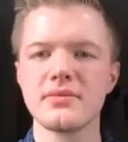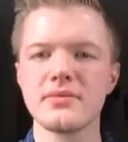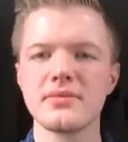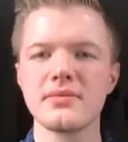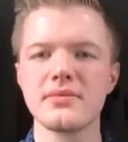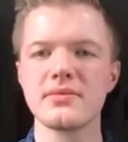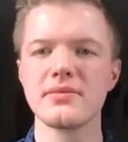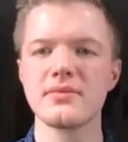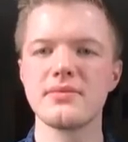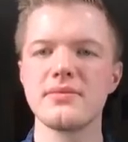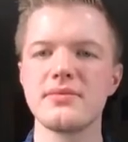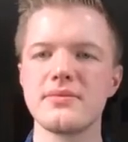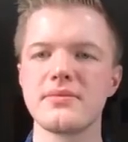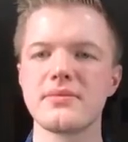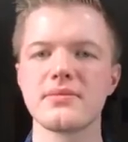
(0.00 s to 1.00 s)

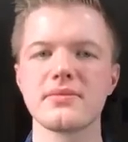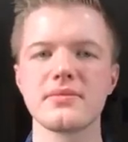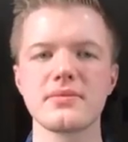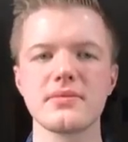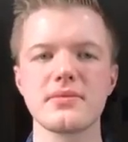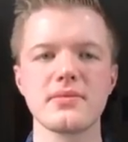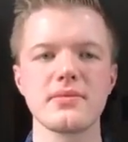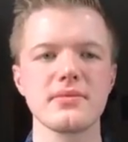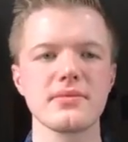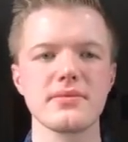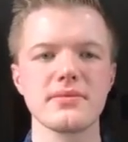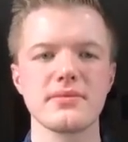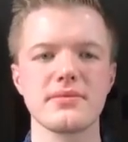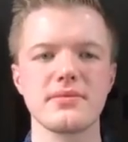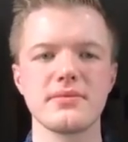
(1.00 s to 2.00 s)

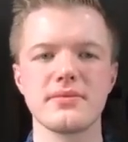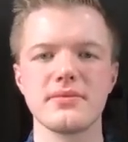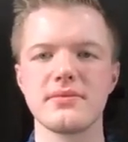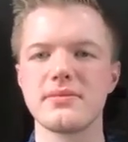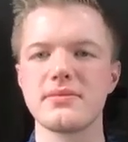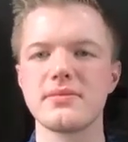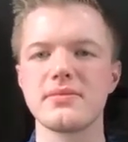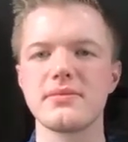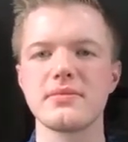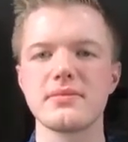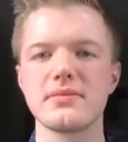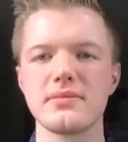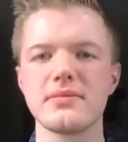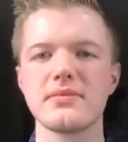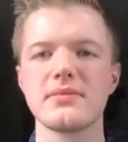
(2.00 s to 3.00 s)

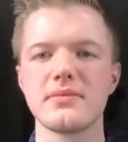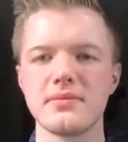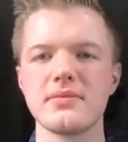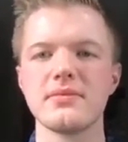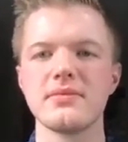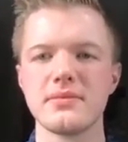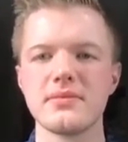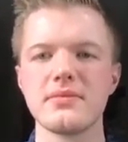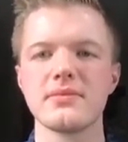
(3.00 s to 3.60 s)
(silent)